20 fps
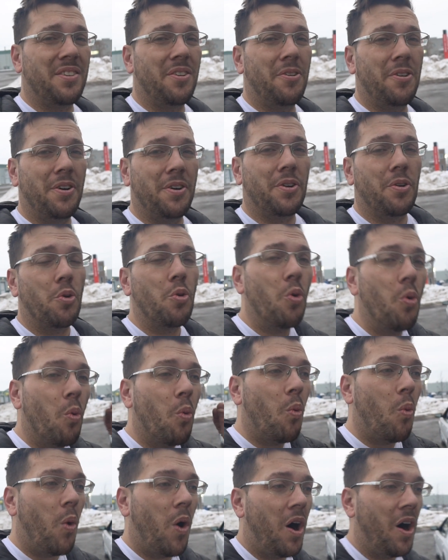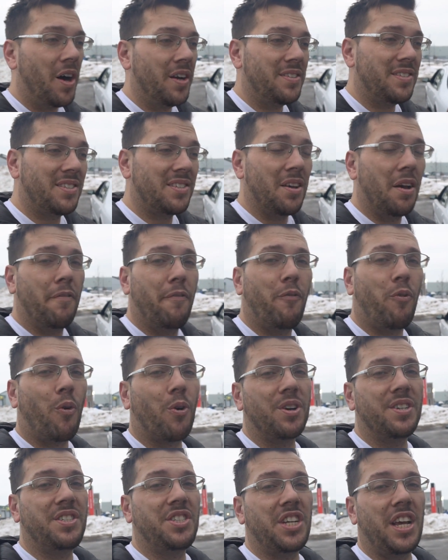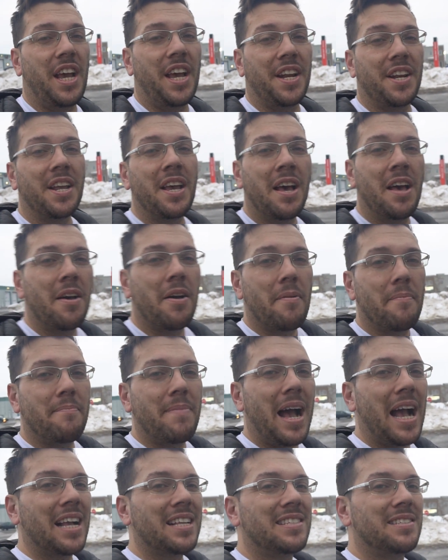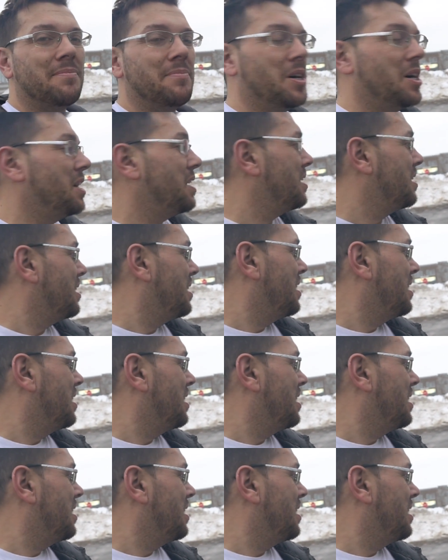herd who wants a 4th gen MAXIMA.